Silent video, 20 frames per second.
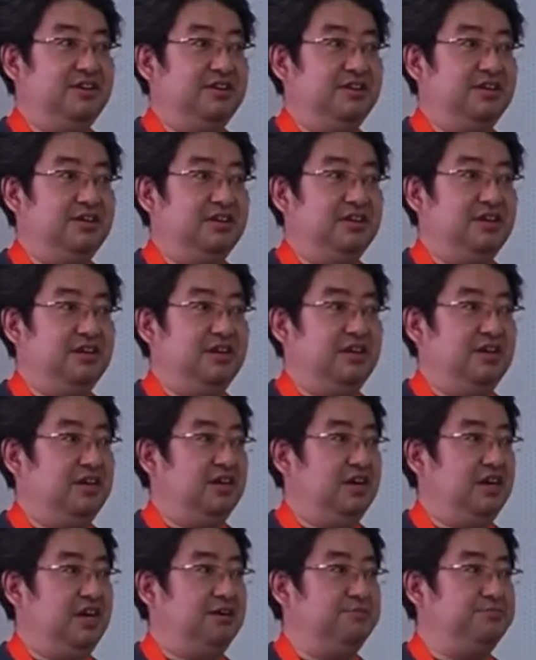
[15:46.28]
how
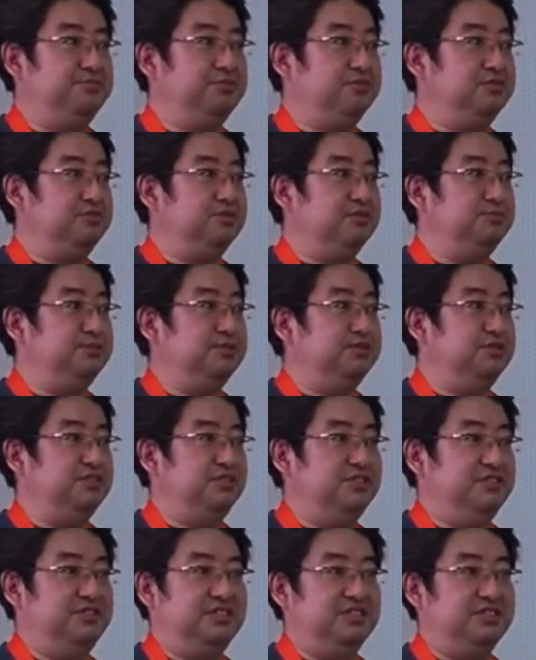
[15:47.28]
programmer
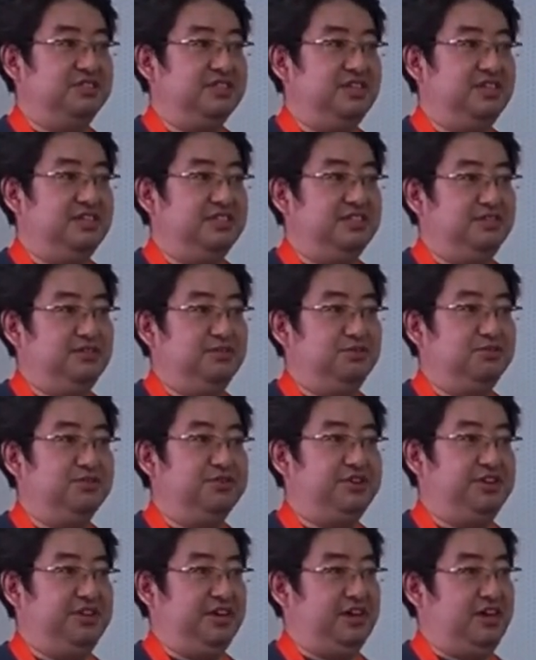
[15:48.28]
design working?
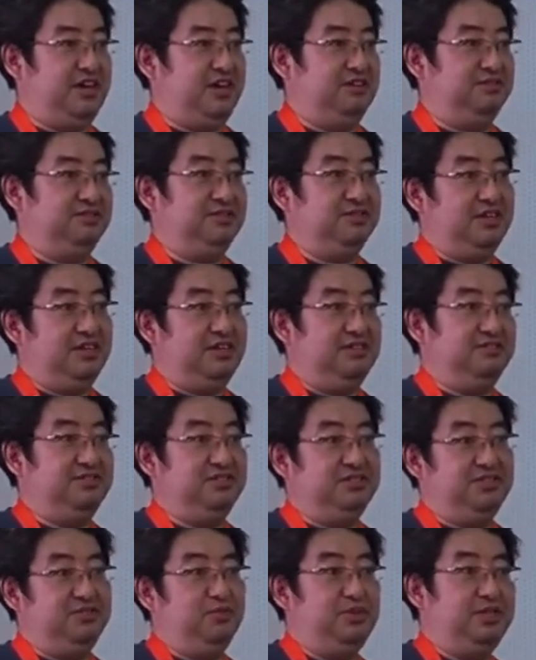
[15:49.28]
How, how did we
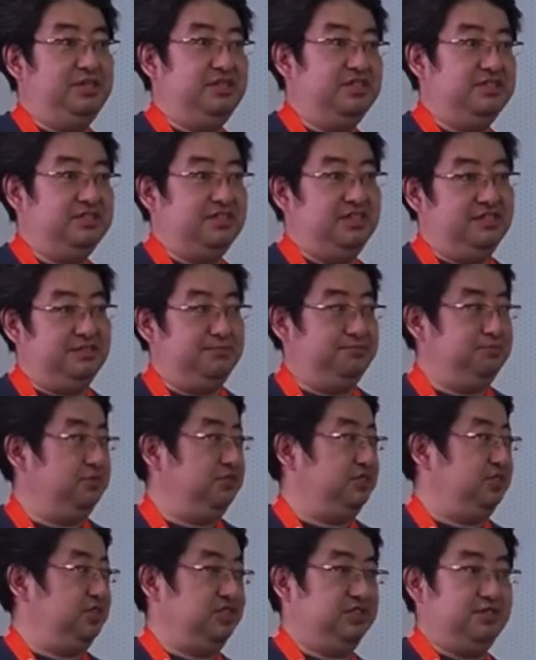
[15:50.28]
design the process of
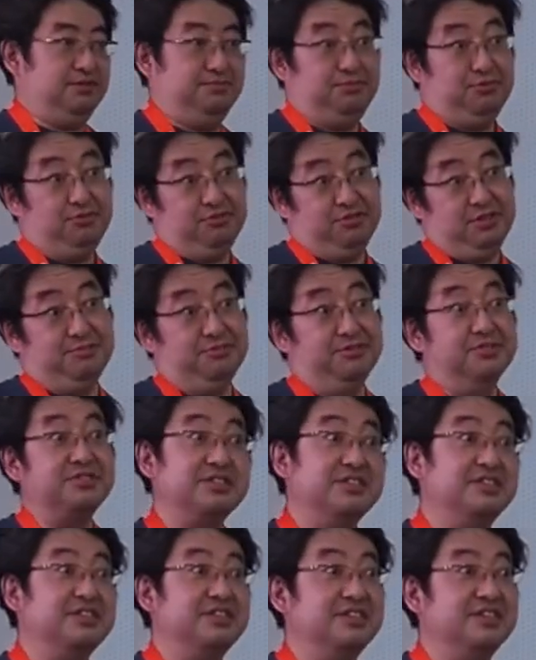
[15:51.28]
programmers?
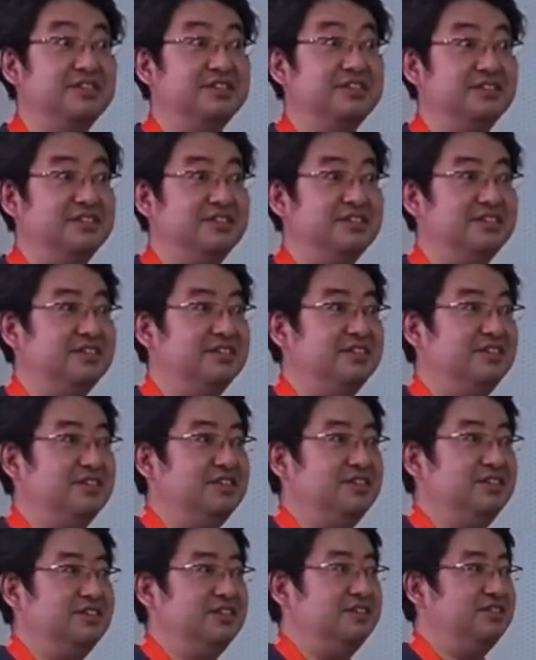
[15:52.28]

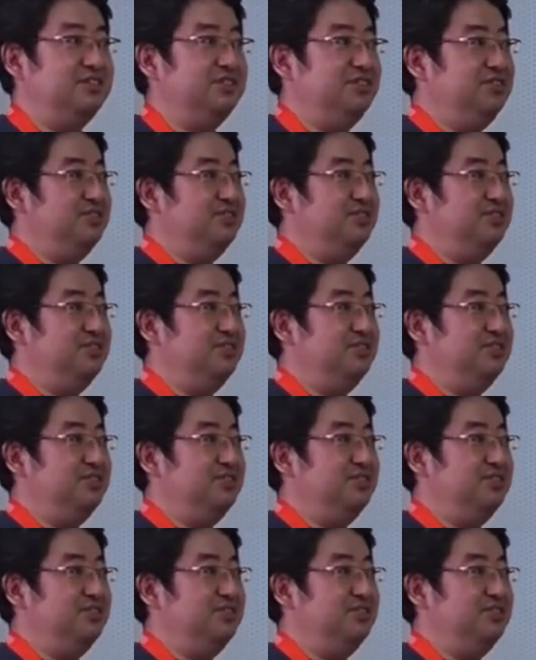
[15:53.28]
So